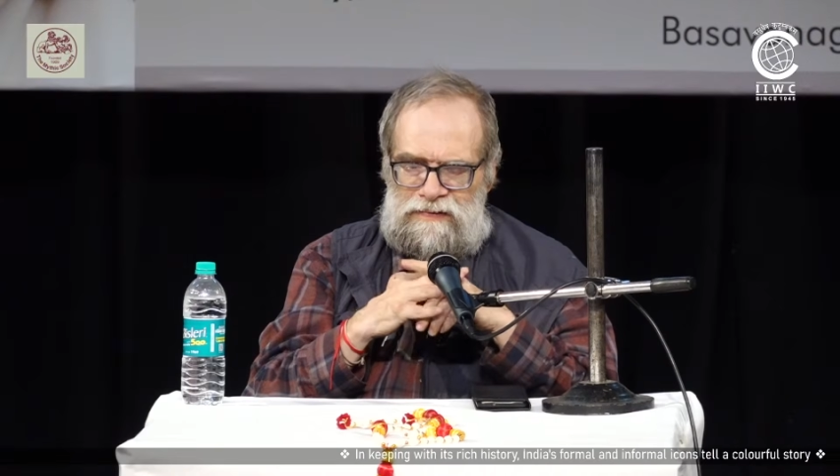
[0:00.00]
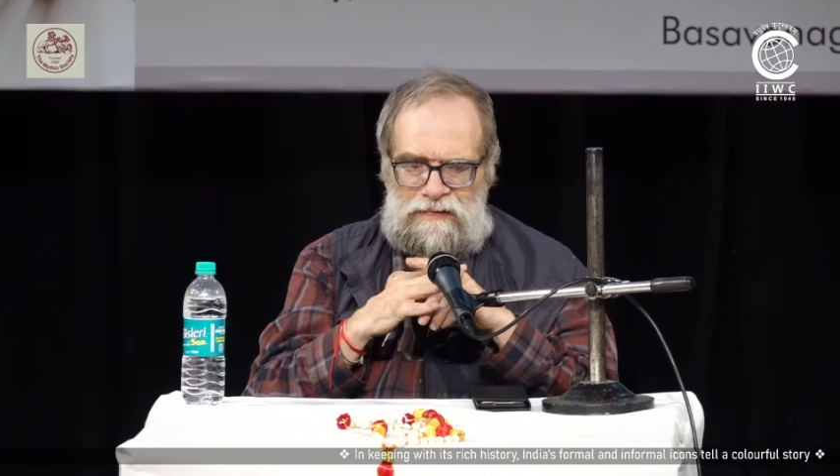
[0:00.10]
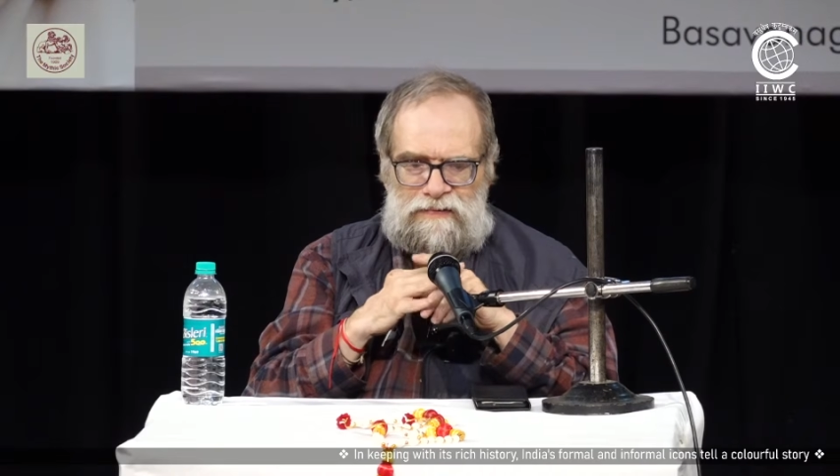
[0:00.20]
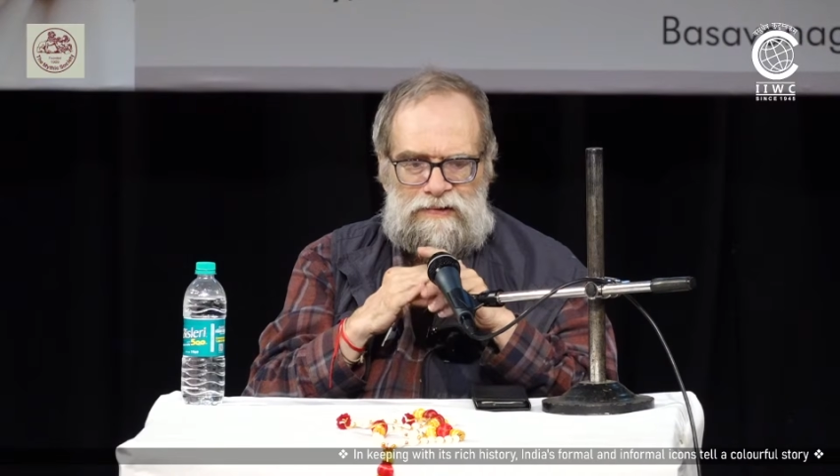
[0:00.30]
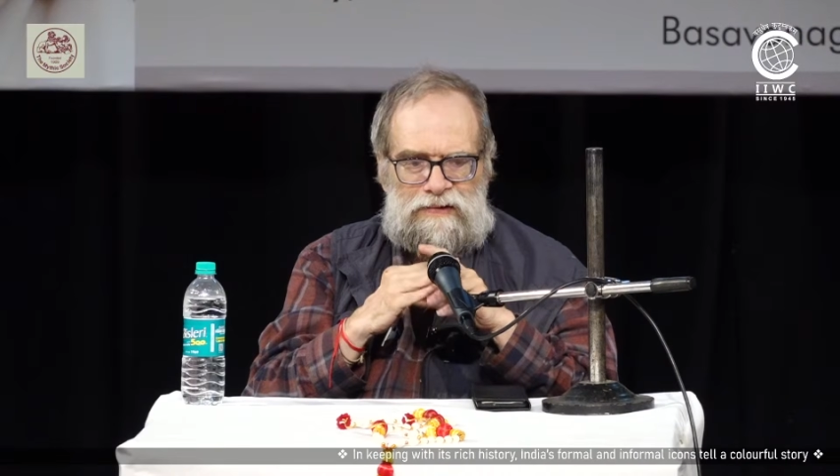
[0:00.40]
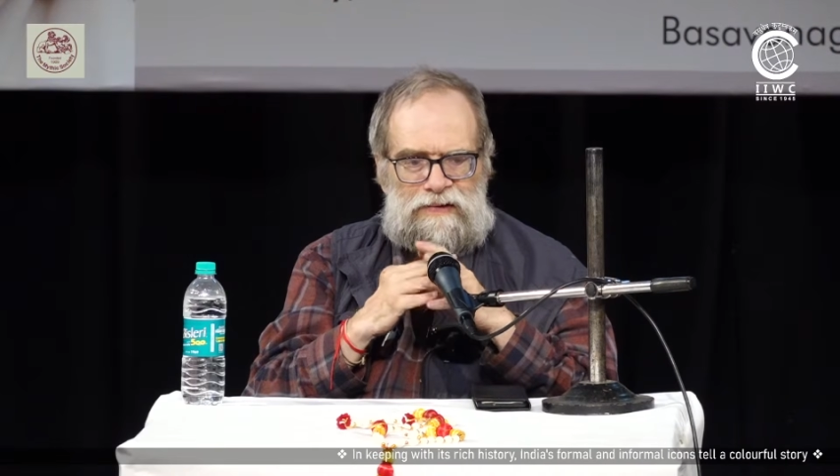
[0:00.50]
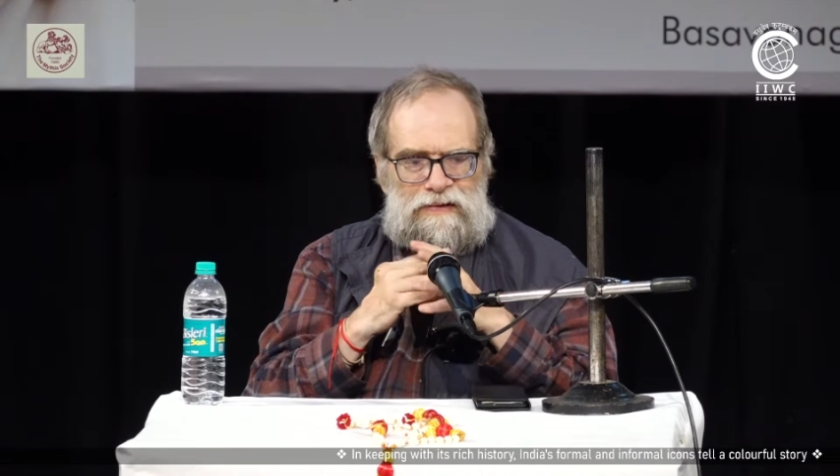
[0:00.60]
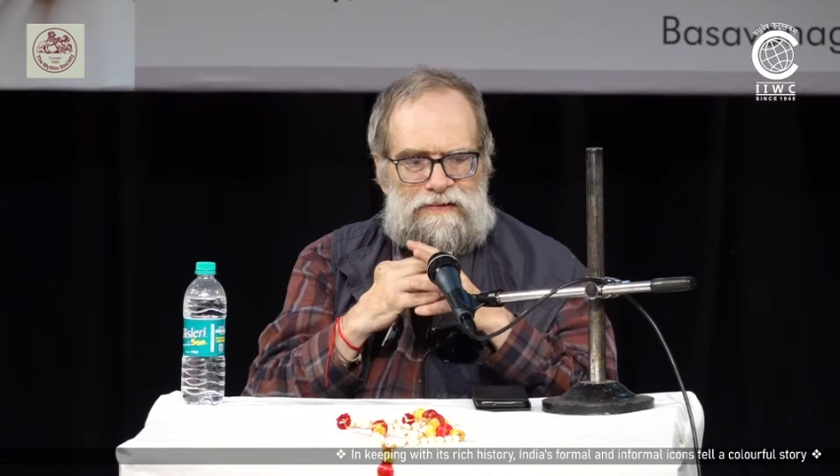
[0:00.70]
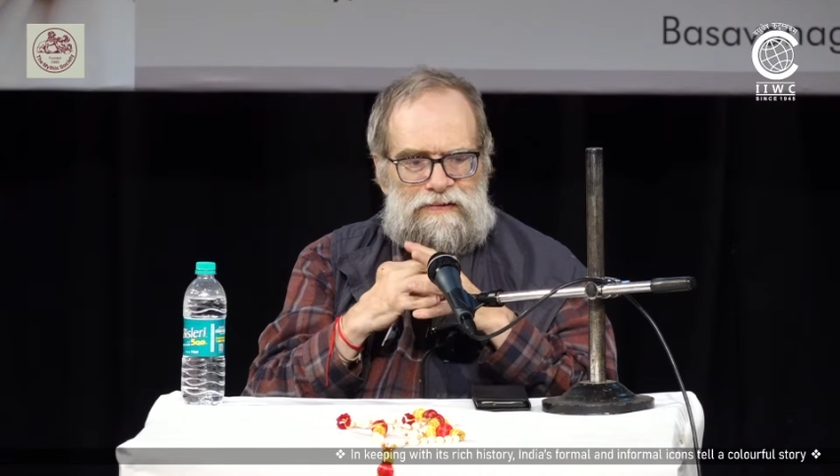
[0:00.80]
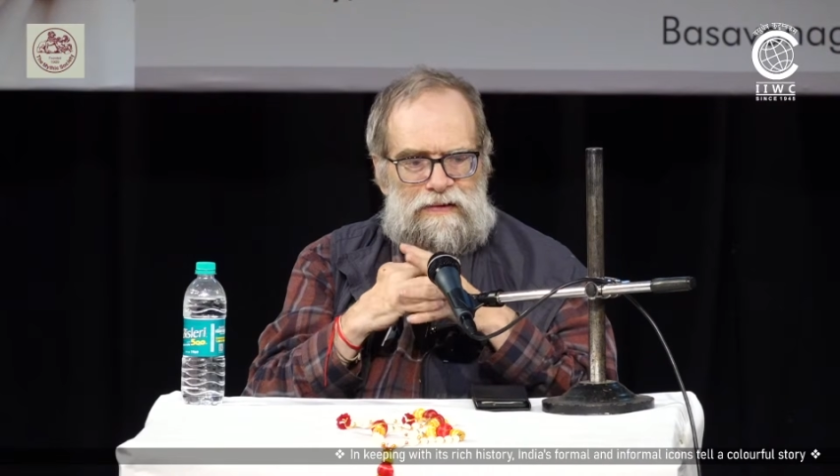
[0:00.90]
is in what he
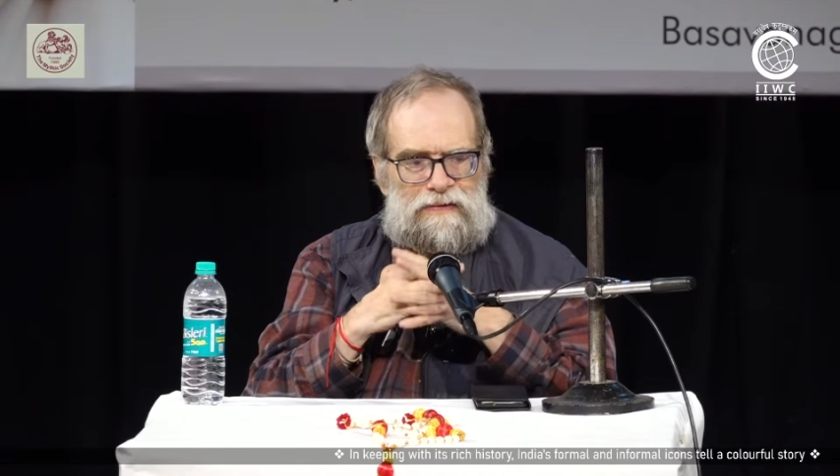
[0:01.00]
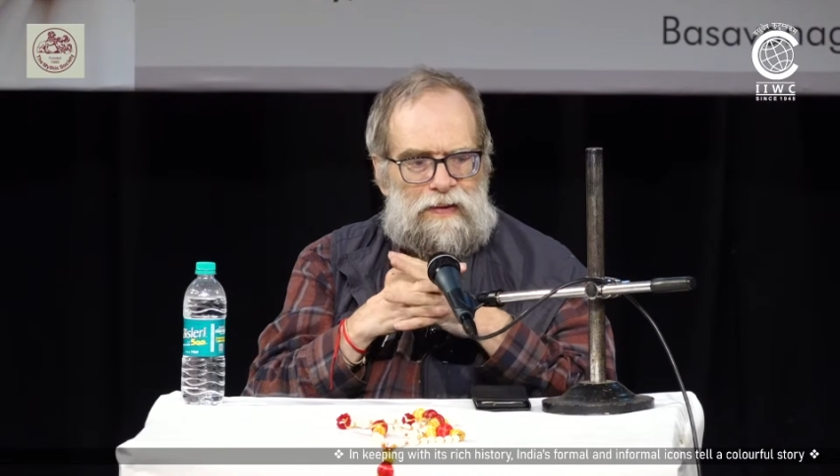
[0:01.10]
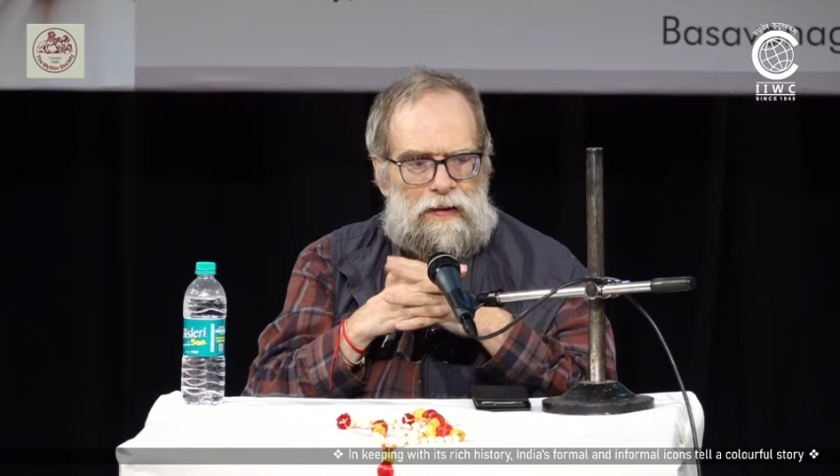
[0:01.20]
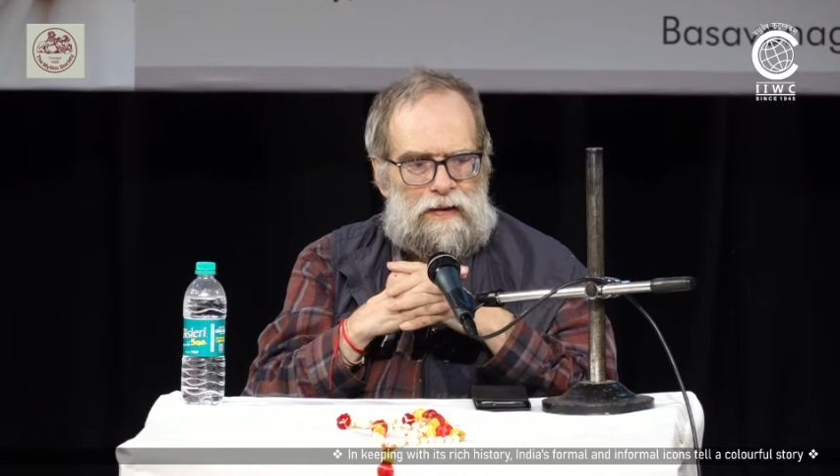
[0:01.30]
has done.